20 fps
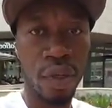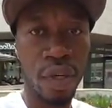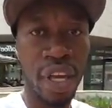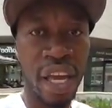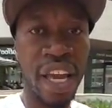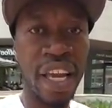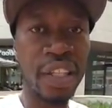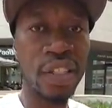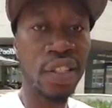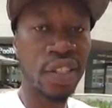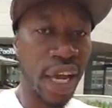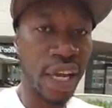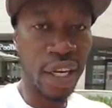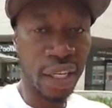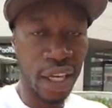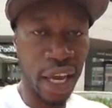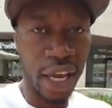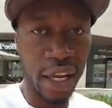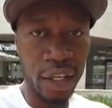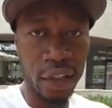is
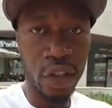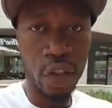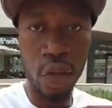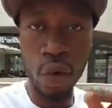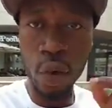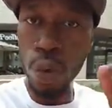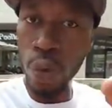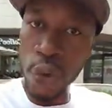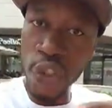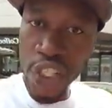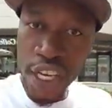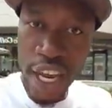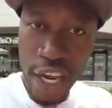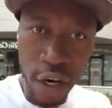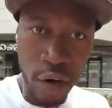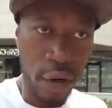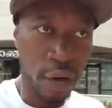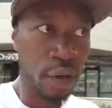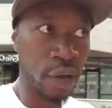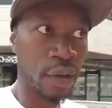dedicated to Usir,
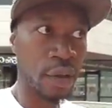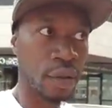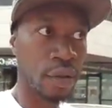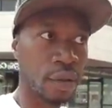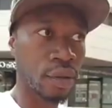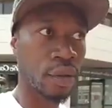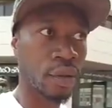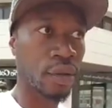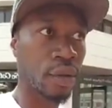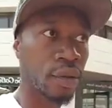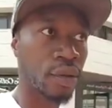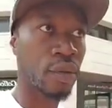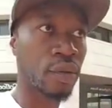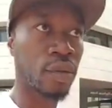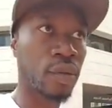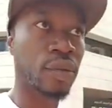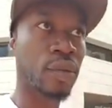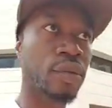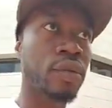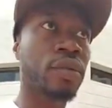
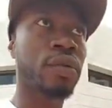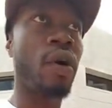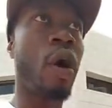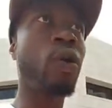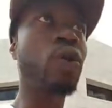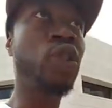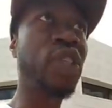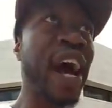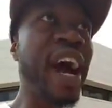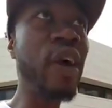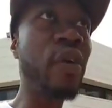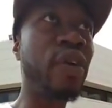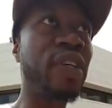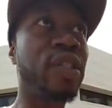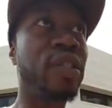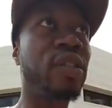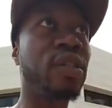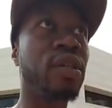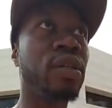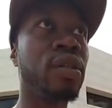
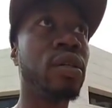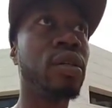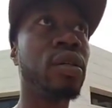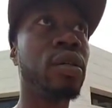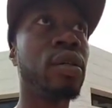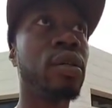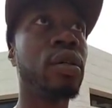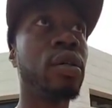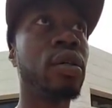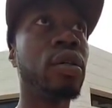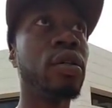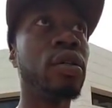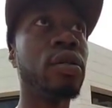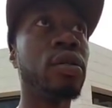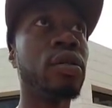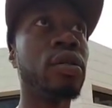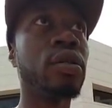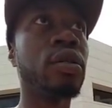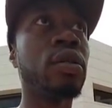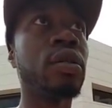Osiris.
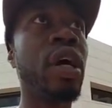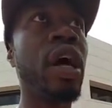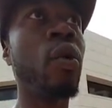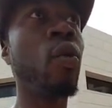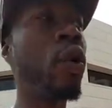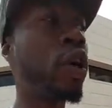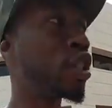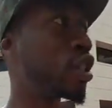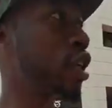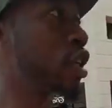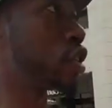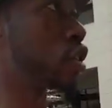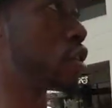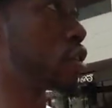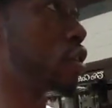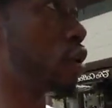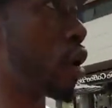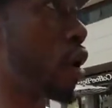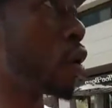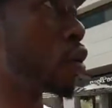And what does
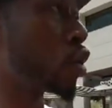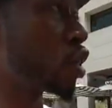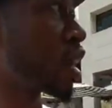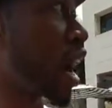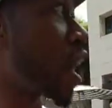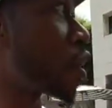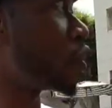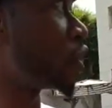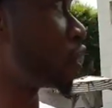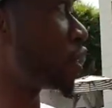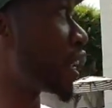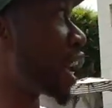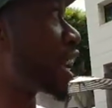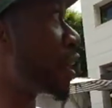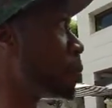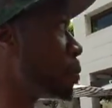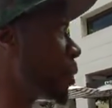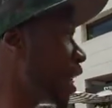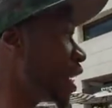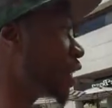Osiris' name
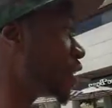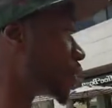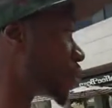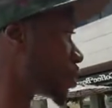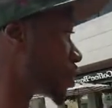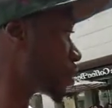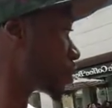means?